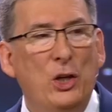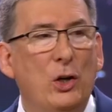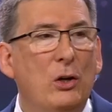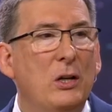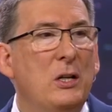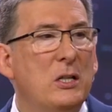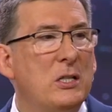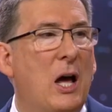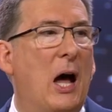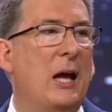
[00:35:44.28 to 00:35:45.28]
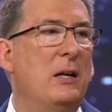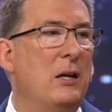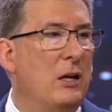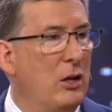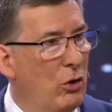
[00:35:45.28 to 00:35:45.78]
You can decide
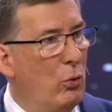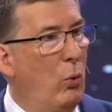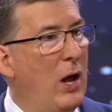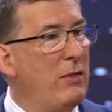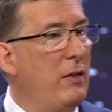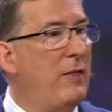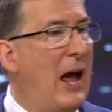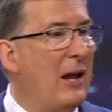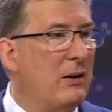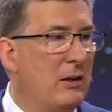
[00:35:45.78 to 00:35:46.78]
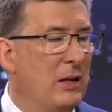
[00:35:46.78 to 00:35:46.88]
whether that